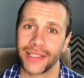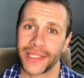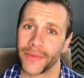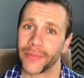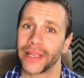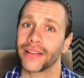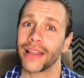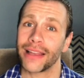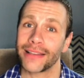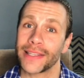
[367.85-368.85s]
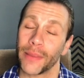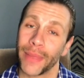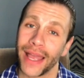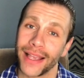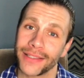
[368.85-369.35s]
and some of my clients in the
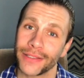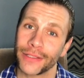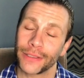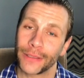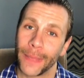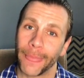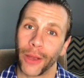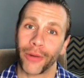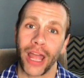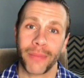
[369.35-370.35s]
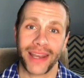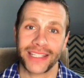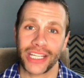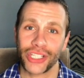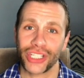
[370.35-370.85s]
past around
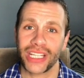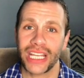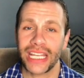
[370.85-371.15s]
meditation.